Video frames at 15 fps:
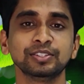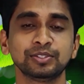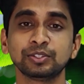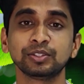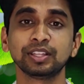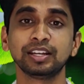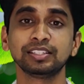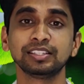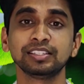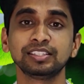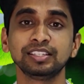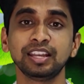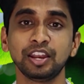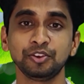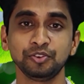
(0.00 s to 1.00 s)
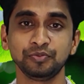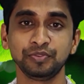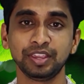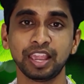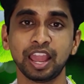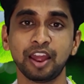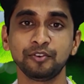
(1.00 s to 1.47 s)
So that's the
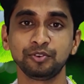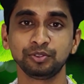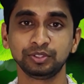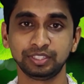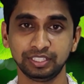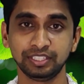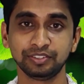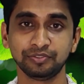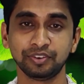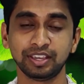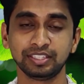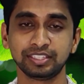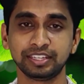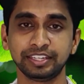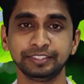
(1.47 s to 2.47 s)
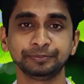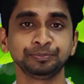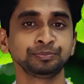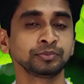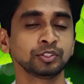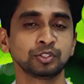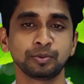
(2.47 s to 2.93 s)
scenario, we have to think wisely.
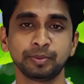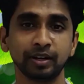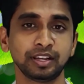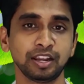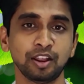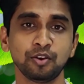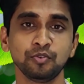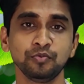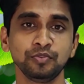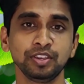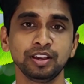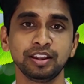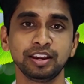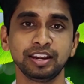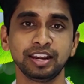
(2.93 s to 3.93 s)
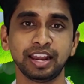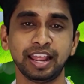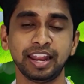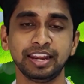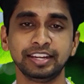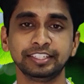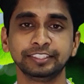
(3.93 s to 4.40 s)
So but now we are in
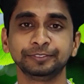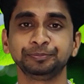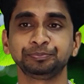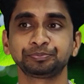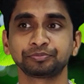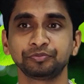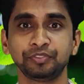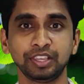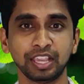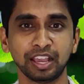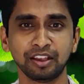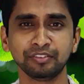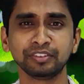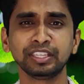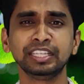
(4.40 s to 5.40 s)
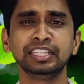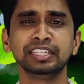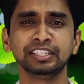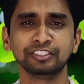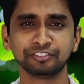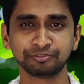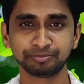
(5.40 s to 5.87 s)
land, we have
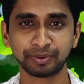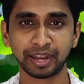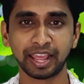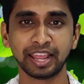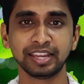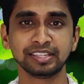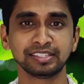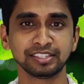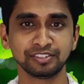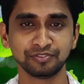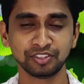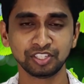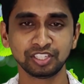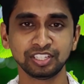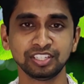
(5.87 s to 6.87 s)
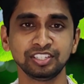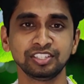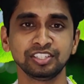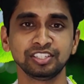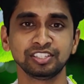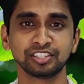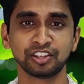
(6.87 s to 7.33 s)
enough plants and
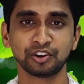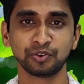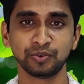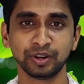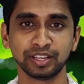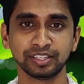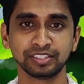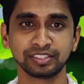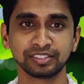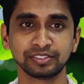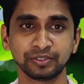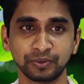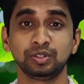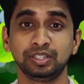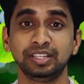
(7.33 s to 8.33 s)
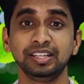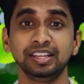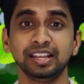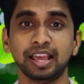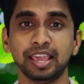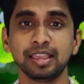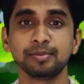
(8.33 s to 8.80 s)
vegetations around us. So
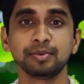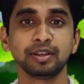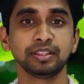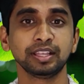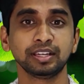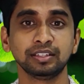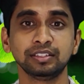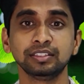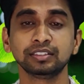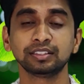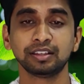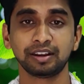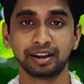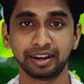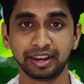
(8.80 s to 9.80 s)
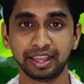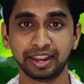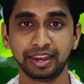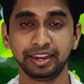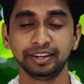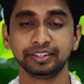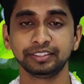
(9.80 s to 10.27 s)
till I am on the earth or
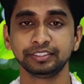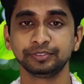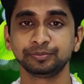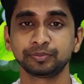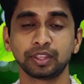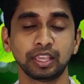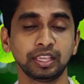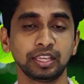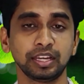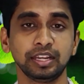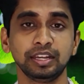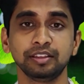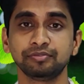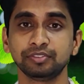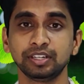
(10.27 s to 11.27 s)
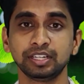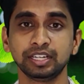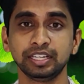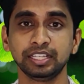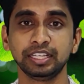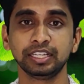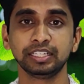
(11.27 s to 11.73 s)
land, I can
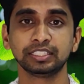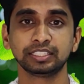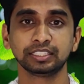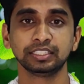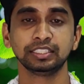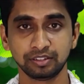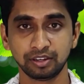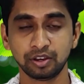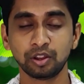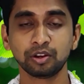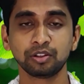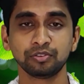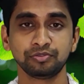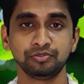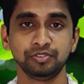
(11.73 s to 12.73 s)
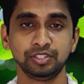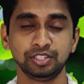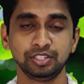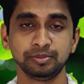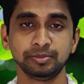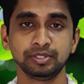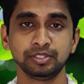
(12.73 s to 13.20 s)
definitely get a lot of
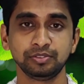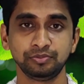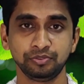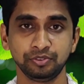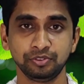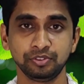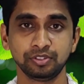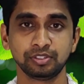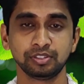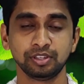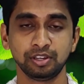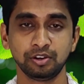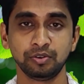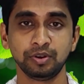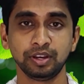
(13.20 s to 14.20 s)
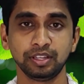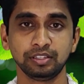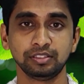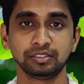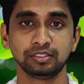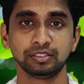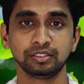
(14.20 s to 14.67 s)
vegetables foods around
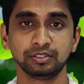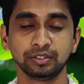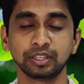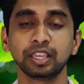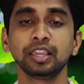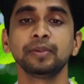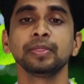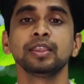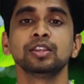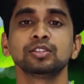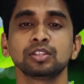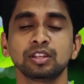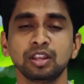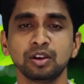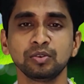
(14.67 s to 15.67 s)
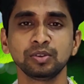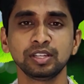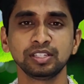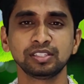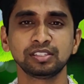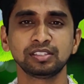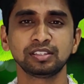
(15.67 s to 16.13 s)
us. Okay, so now
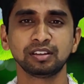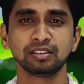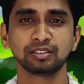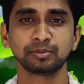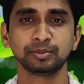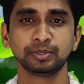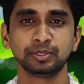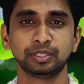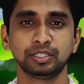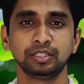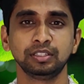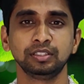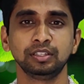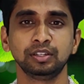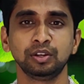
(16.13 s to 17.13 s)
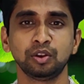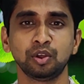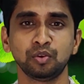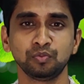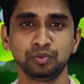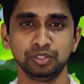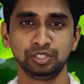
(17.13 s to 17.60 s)
let's talk about the
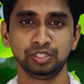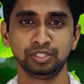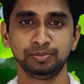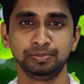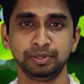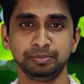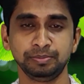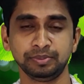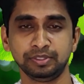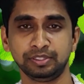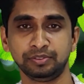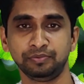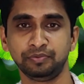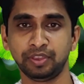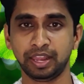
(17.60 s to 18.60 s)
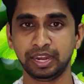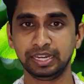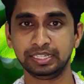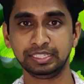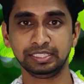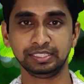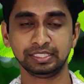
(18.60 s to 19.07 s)
non-veg people's
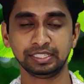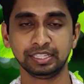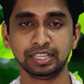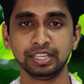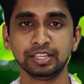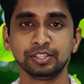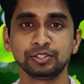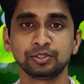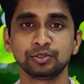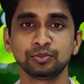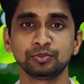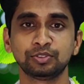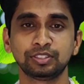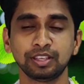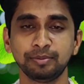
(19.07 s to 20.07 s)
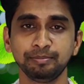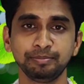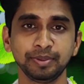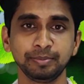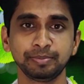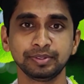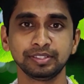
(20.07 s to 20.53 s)
varieties. So
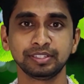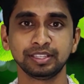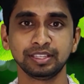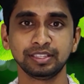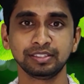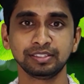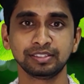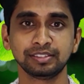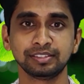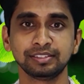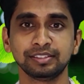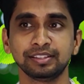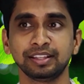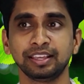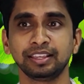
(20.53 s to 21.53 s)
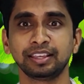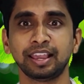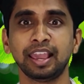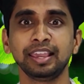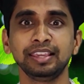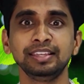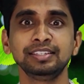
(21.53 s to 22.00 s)
some people say
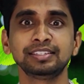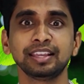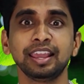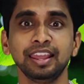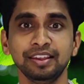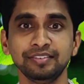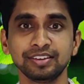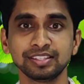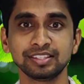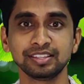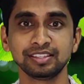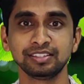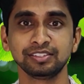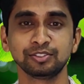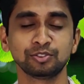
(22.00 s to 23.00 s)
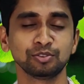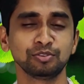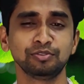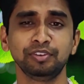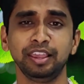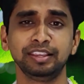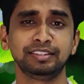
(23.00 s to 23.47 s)
like I eat everything.
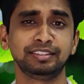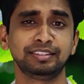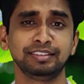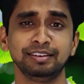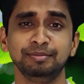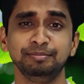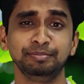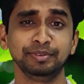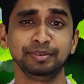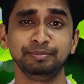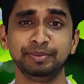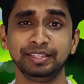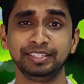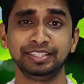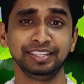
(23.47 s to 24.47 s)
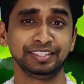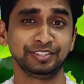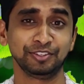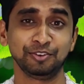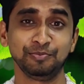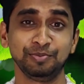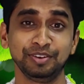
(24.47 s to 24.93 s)
So best
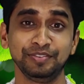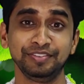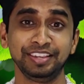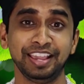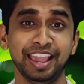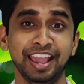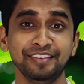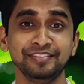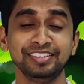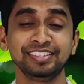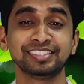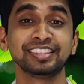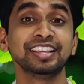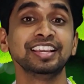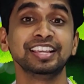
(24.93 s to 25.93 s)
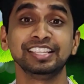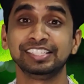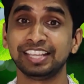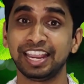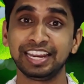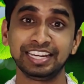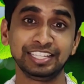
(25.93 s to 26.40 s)
example we have is
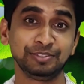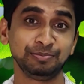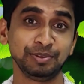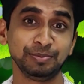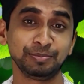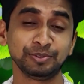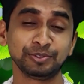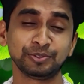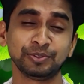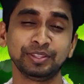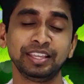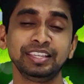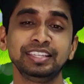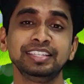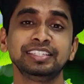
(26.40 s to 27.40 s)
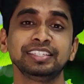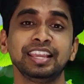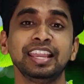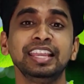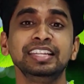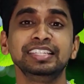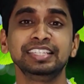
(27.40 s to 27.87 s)
Chinese people. So they eat
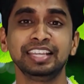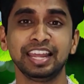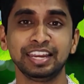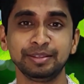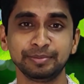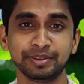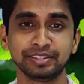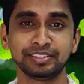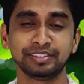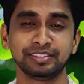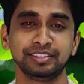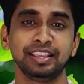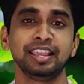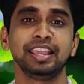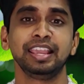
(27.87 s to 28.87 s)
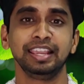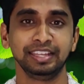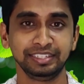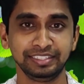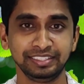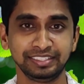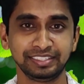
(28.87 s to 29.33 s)
any animals,
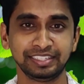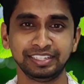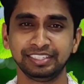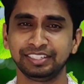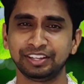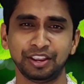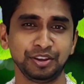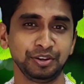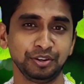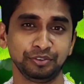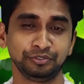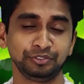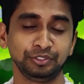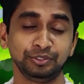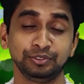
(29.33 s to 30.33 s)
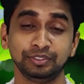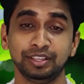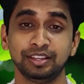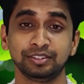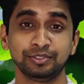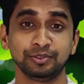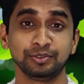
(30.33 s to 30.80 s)
any state kind of,
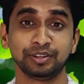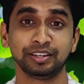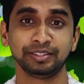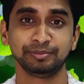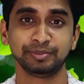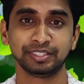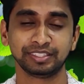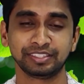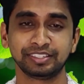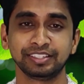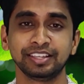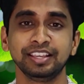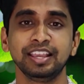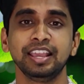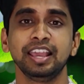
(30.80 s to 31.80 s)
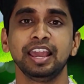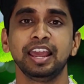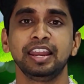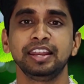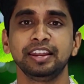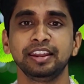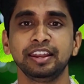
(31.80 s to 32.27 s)
they are totally mixed.
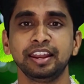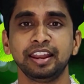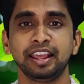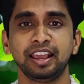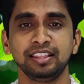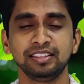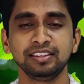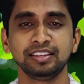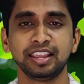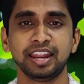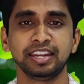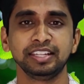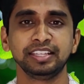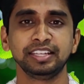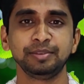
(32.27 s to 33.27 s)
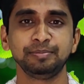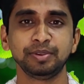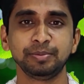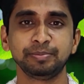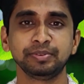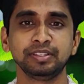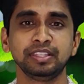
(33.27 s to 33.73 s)
And other category
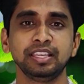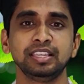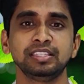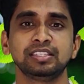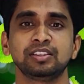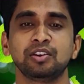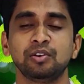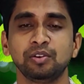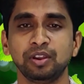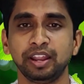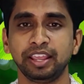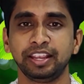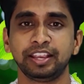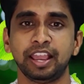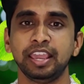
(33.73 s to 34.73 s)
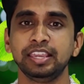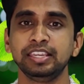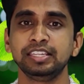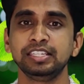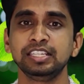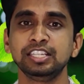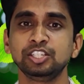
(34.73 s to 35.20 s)
people, they call like
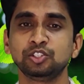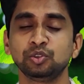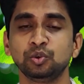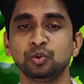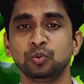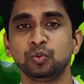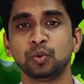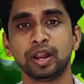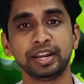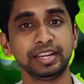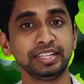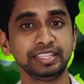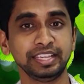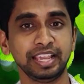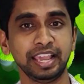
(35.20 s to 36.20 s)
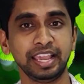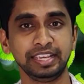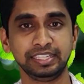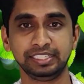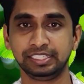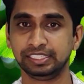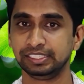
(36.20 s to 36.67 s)
I eat only
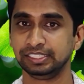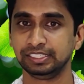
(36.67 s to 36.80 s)
egg.